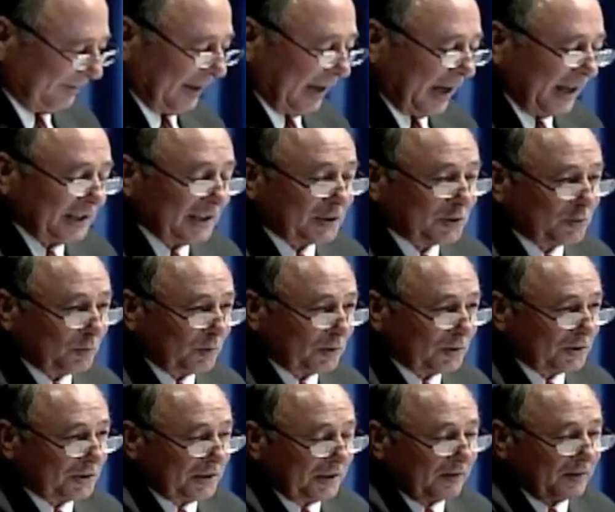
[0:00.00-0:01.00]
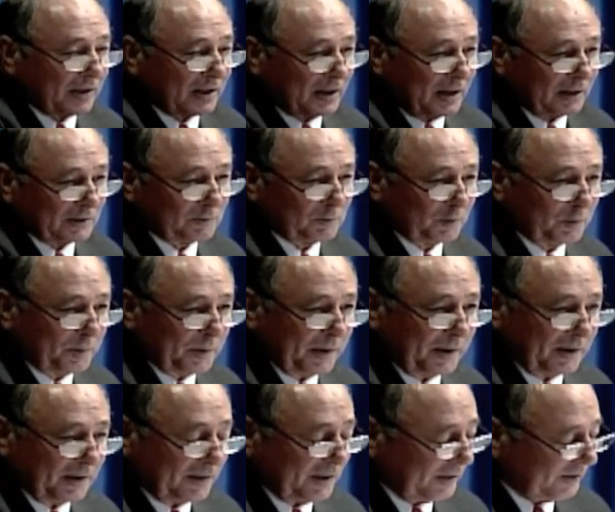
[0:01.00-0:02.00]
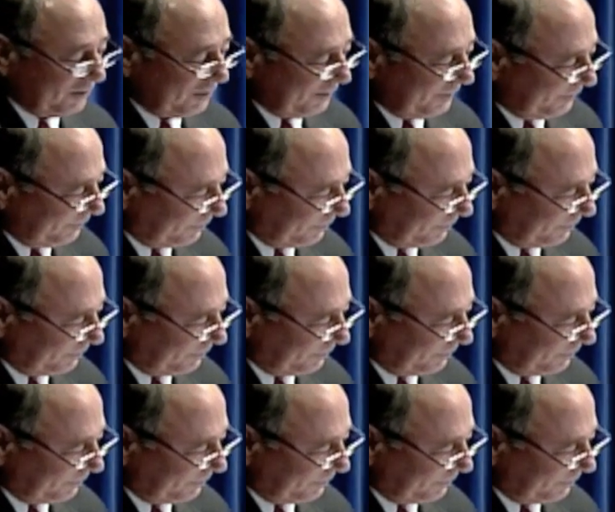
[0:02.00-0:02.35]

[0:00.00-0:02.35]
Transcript: I just wanted to see if the council was paying attention.